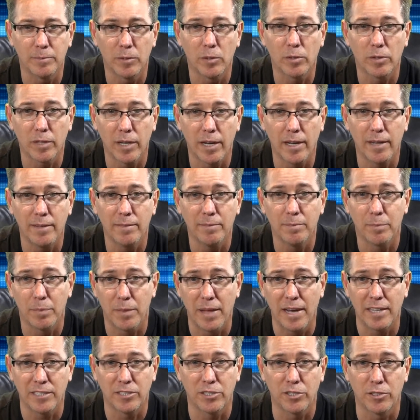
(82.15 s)
Okay?
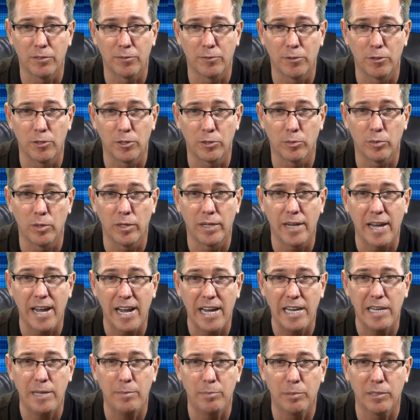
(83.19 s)
That's the first one.
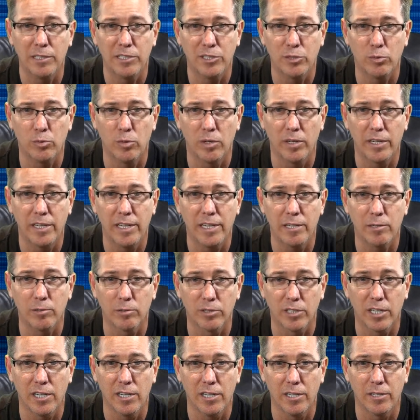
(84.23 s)
80 plus 20
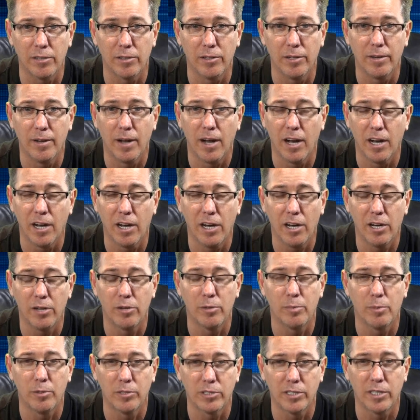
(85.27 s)
equals 100.
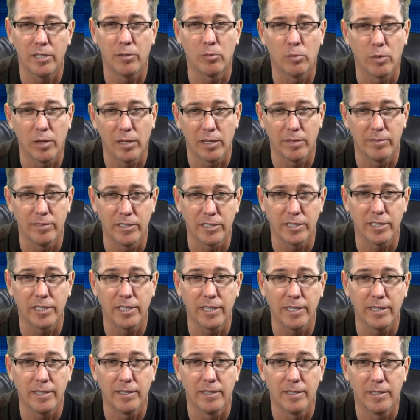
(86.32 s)
100%
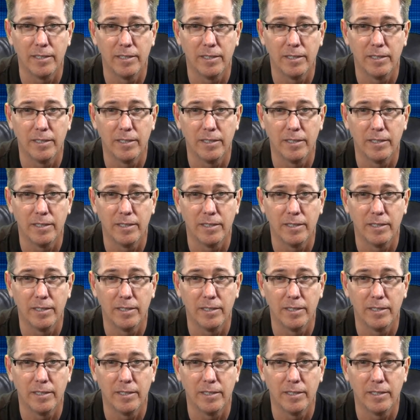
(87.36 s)
relevancy